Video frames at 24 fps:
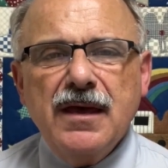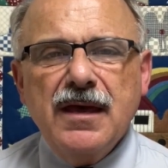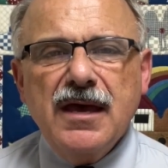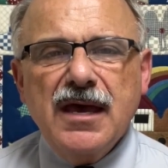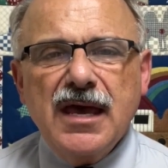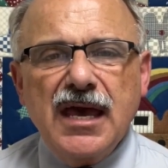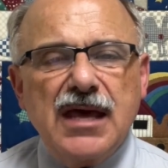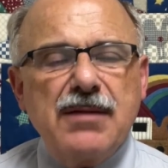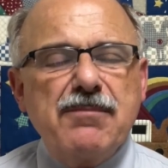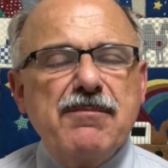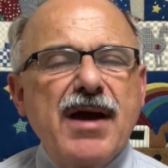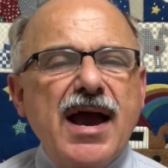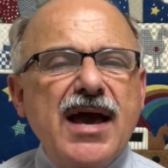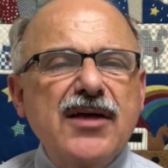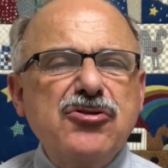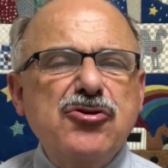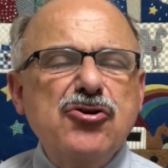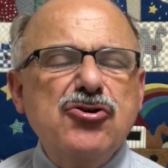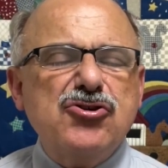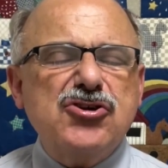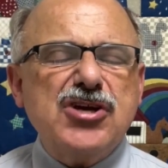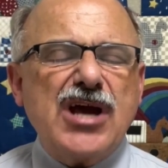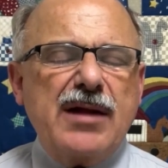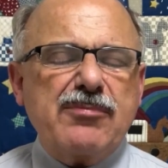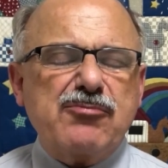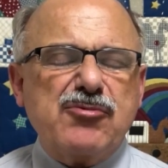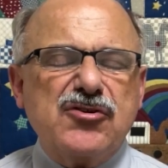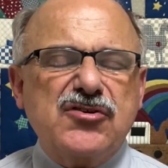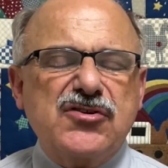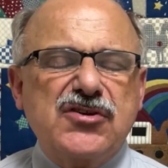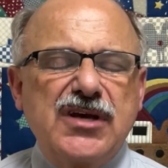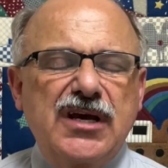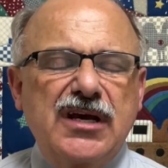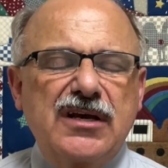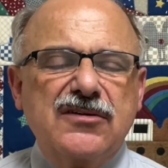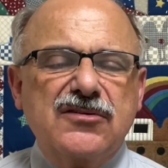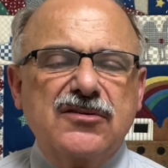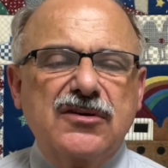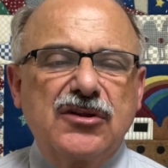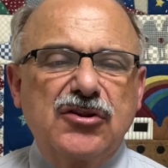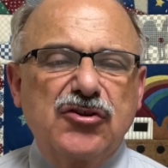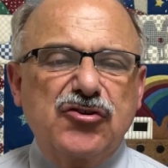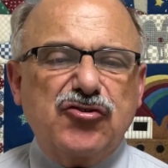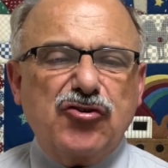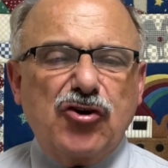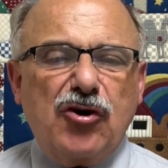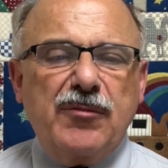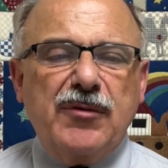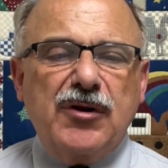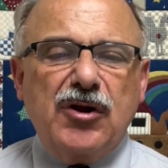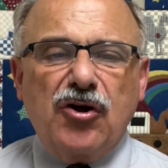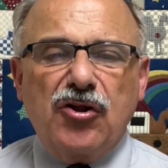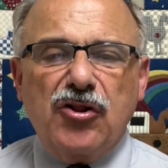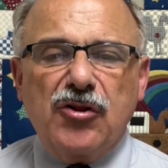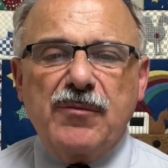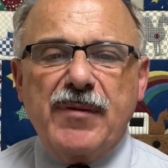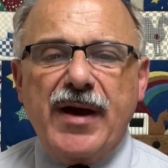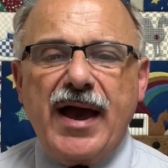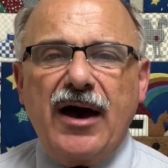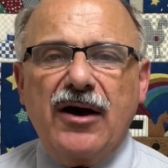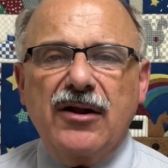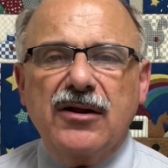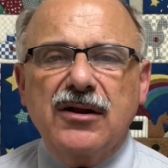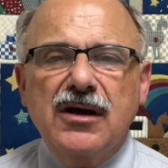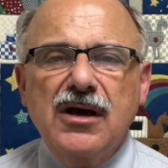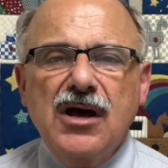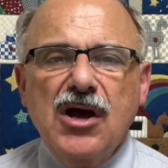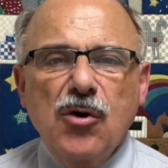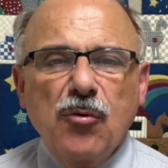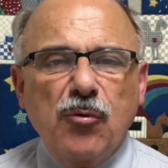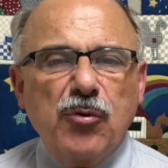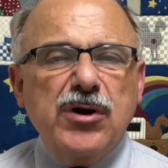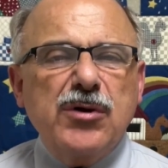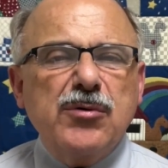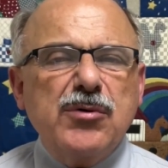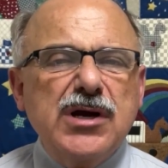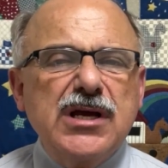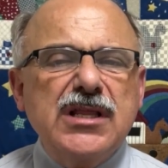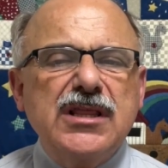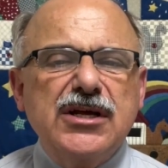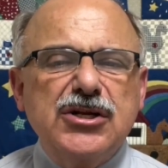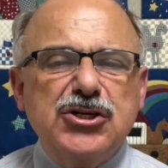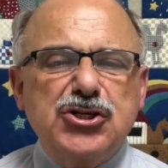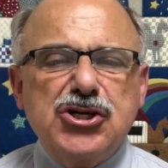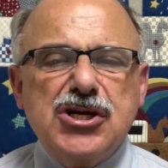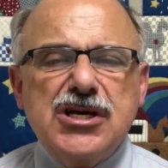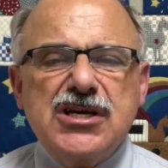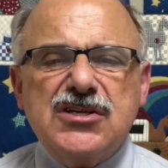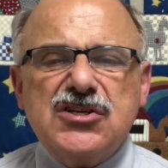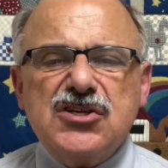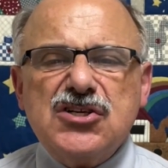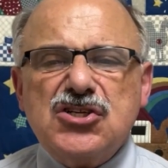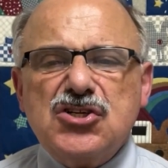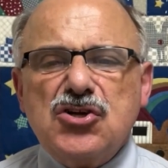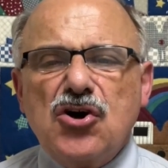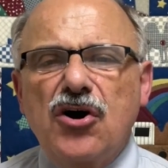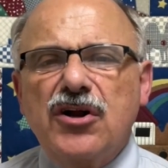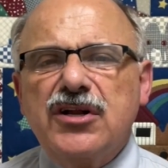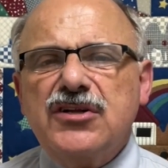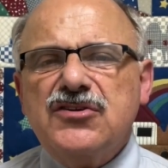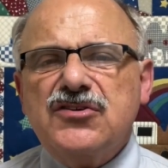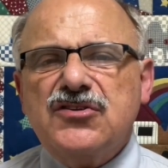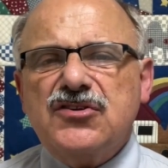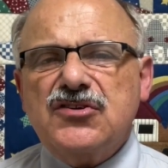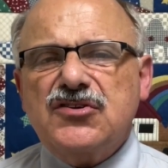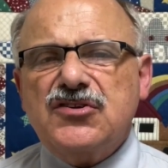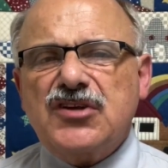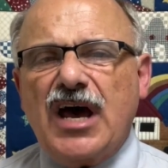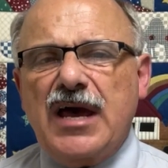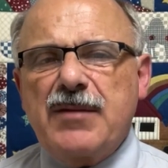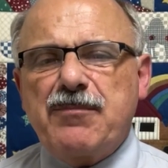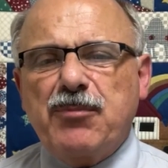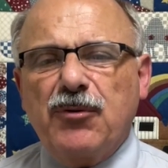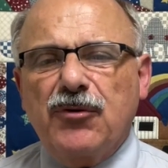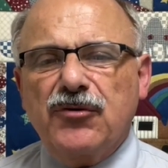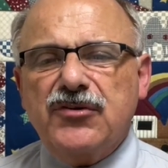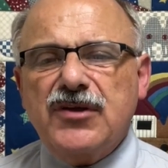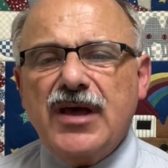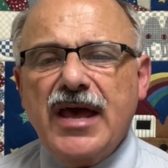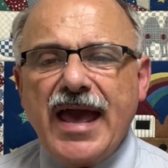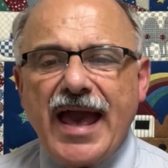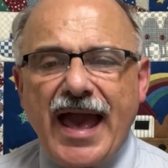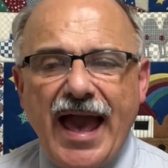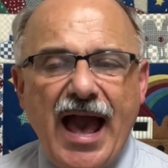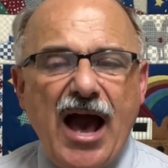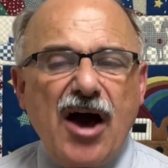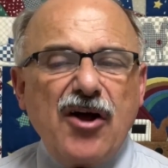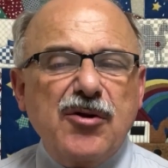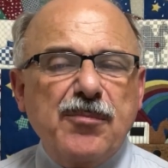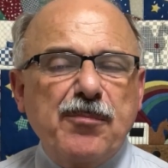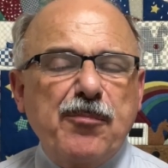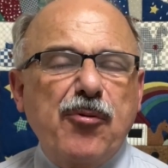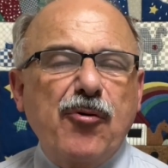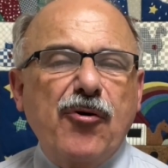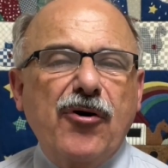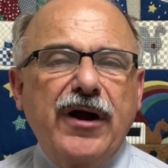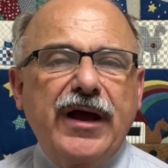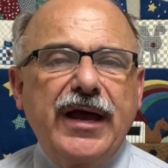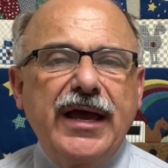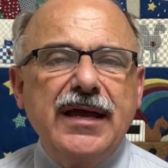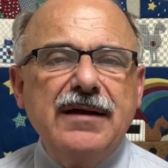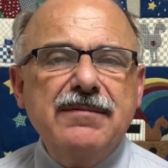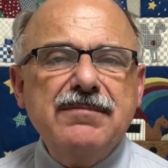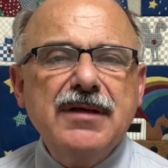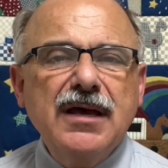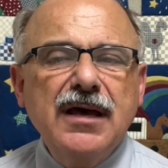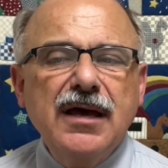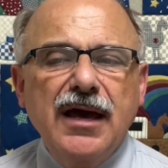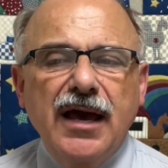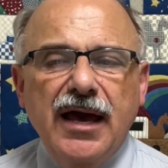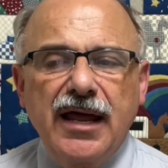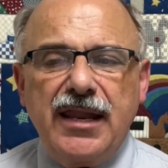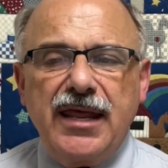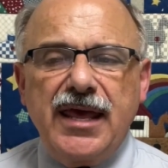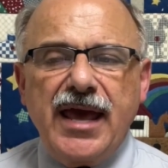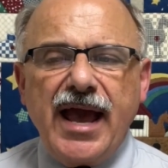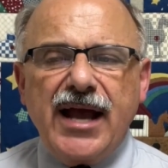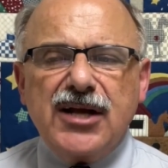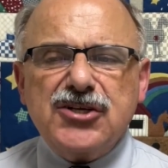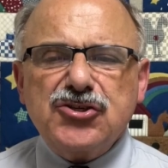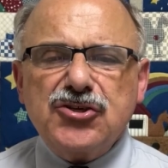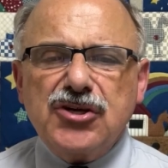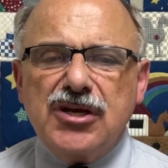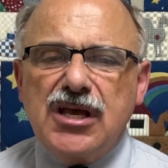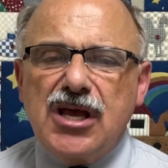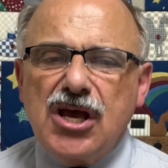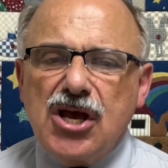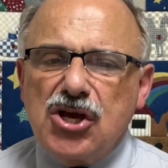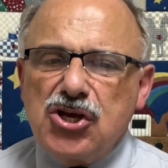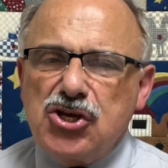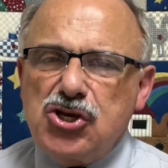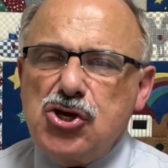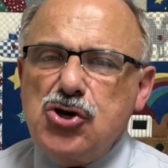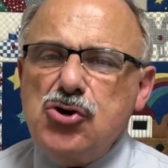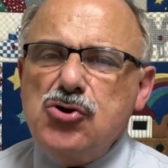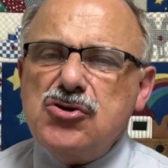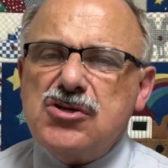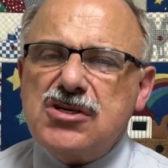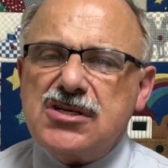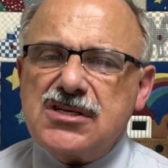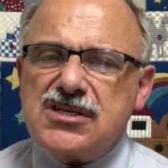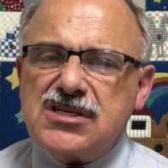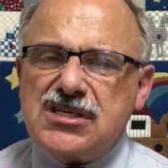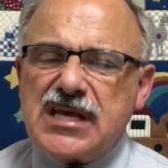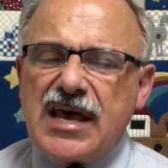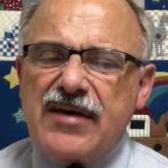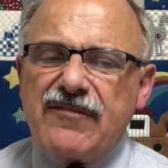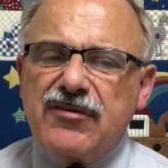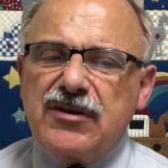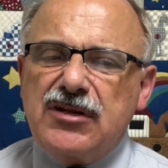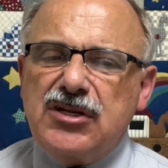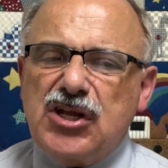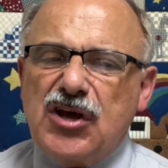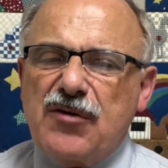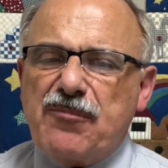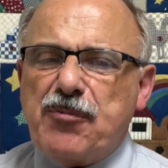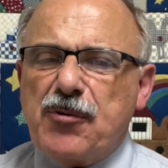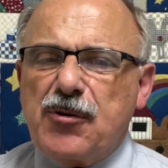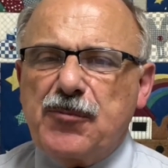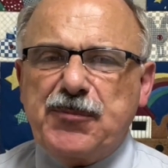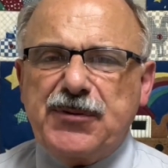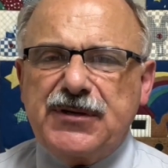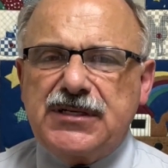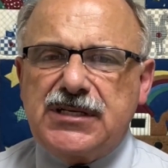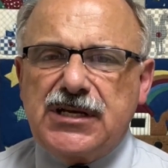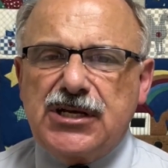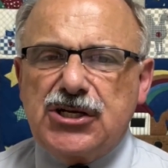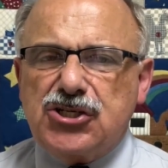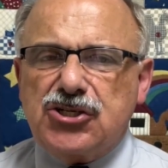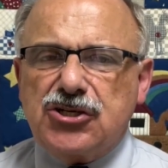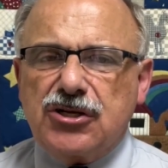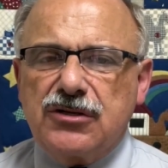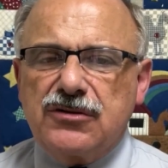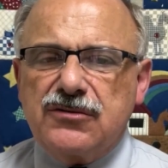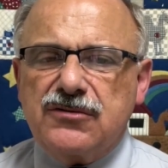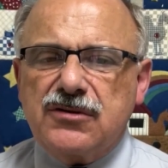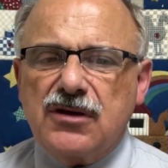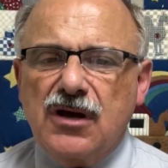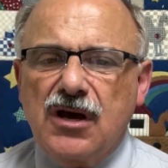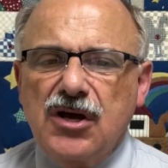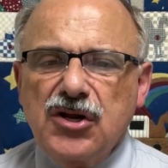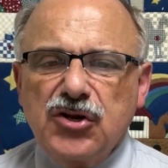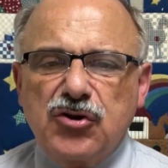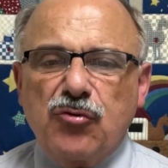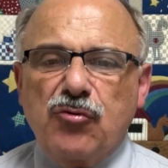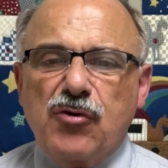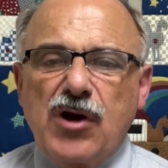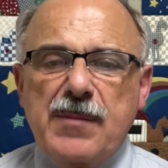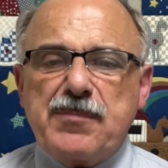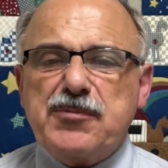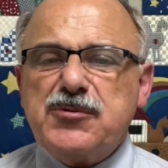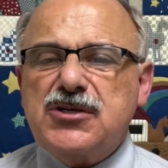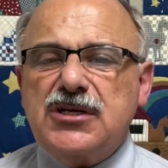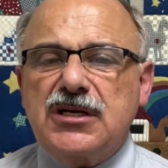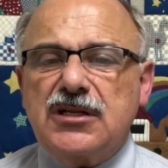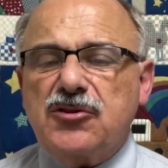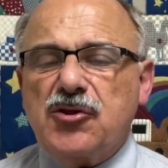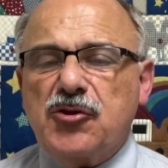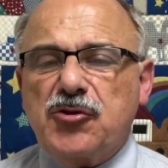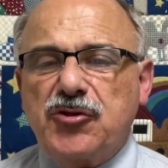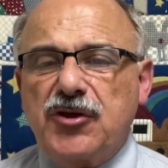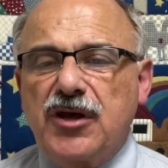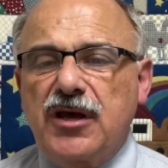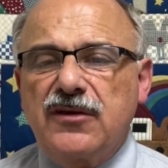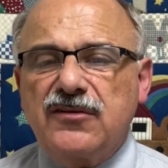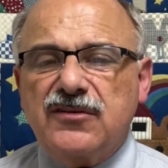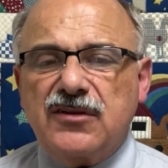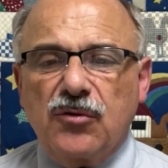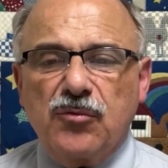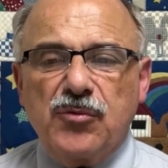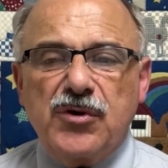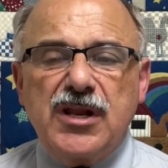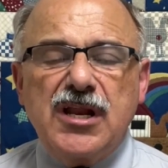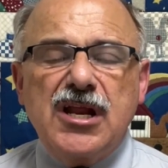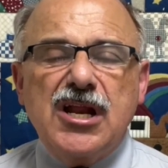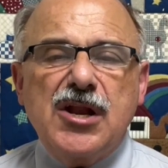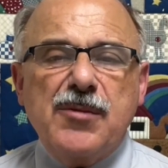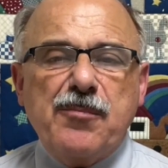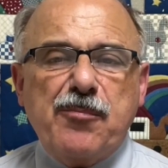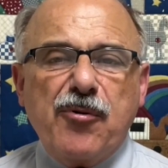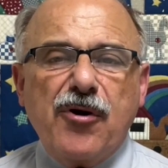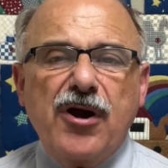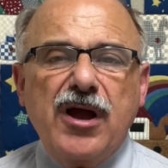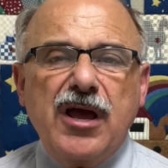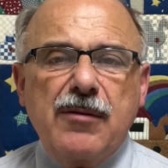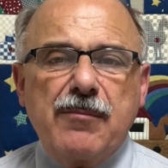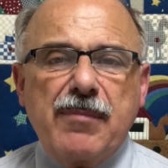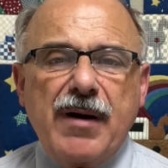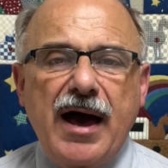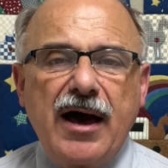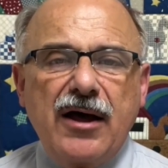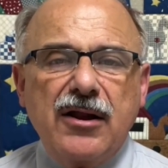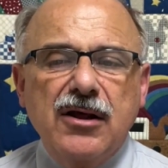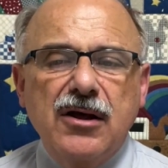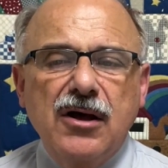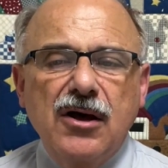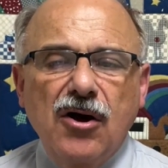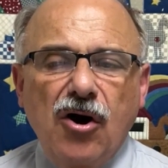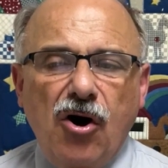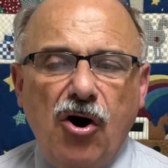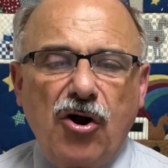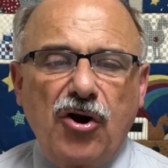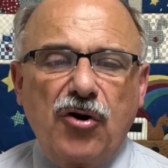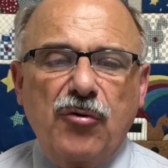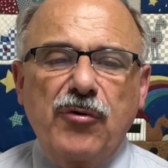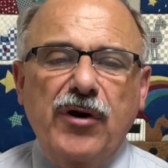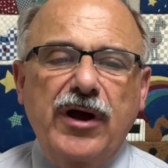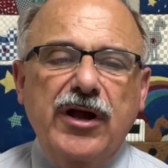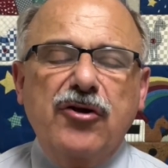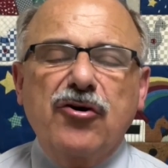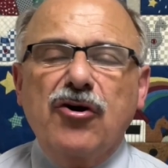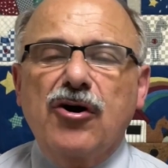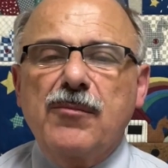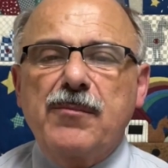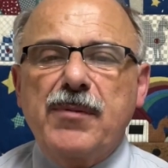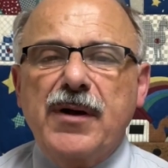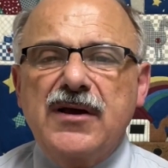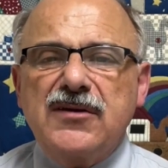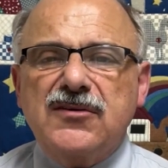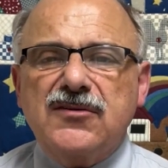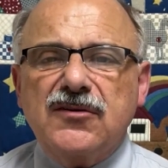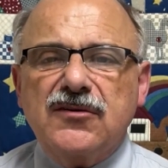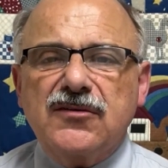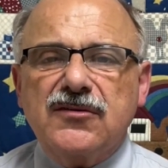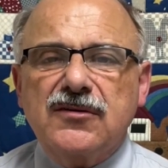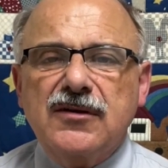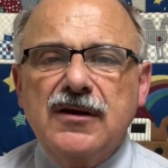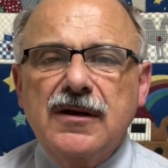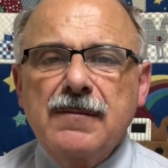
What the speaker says: In Matthew chapter 6, in the Sermon on the Mount, we read that Jesus taught his disciples how to pray, and he actually used 7 different petitions to represent the things that we need to pray about on a regular basis.